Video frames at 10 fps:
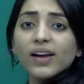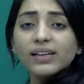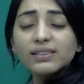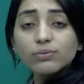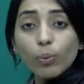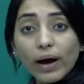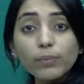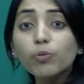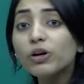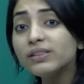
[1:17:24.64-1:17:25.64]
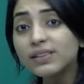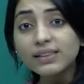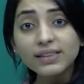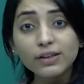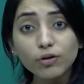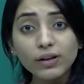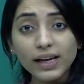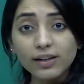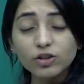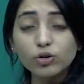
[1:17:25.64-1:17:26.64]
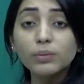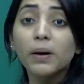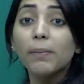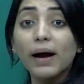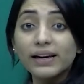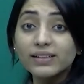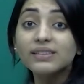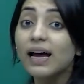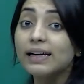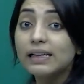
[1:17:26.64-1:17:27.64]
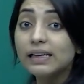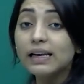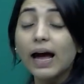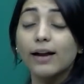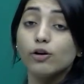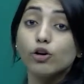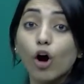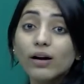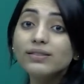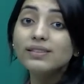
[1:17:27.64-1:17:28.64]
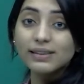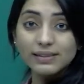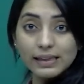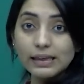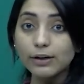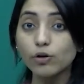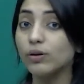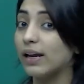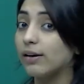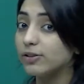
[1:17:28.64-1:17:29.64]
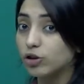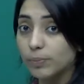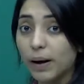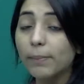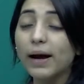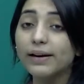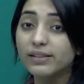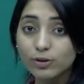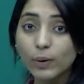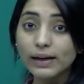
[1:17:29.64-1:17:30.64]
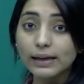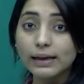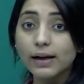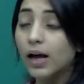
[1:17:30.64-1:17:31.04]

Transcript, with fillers: as one point six into ten raised to the power minus nineteen and not sixteen into ten raised to the power minus twenty?